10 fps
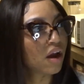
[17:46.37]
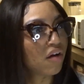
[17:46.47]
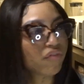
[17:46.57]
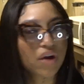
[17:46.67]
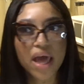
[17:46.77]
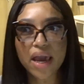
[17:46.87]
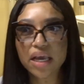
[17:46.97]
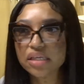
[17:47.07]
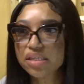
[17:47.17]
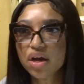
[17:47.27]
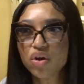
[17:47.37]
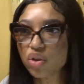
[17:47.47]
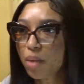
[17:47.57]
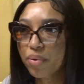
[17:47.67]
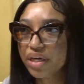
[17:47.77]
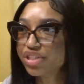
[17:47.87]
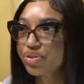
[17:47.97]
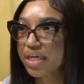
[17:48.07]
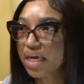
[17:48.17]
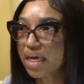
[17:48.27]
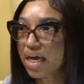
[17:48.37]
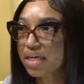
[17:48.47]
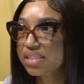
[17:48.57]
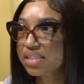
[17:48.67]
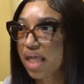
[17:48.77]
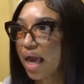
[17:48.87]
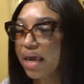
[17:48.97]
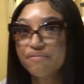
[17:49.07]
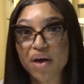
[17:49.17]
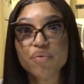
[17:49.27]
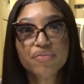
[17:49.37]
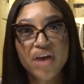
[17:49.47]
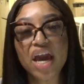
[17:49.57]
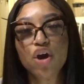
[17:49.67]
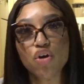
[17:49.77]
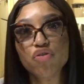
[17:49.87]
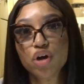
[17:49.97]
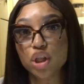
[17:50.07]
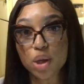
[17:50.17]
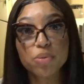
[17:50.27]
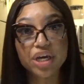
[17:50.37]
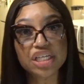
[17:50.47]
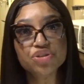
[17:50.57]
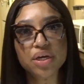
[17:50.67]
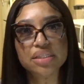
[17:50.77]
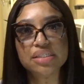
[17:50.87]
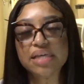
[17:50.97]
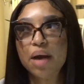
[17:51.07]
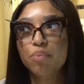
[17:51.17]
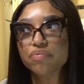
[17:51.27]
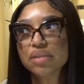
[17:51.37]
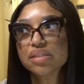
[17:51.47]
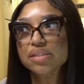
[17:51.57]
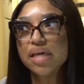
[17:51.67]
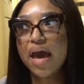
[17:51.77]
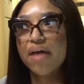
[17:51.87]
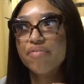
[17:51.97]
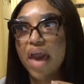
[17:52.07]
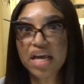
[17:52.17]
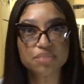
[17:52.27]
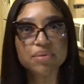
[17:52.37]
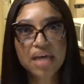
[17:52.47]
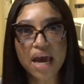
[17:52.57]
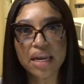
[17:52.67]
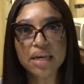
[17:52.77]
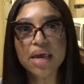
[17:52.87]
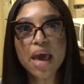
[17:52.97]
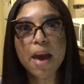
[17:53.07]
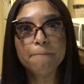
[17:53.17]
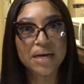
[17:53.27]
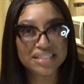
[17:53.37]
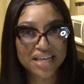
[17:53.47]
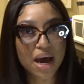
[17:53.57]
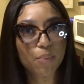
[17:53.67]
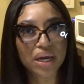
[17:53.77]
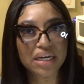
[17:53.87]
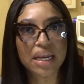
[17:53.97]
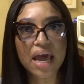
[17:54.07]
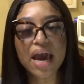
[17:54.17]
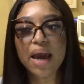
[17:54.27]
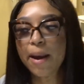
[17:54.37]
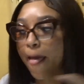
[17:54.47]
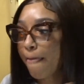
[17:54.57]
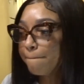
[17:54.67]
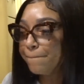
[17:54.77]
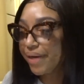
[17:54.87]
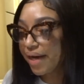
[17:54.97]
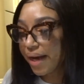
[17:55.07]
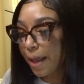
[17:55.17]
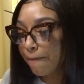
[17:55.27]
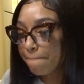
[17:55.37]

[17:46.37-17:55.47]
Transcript: for, like, is there a global entry kiosk? Like, if I would have had global entry at this time, would this have expedited my time waiting in line? But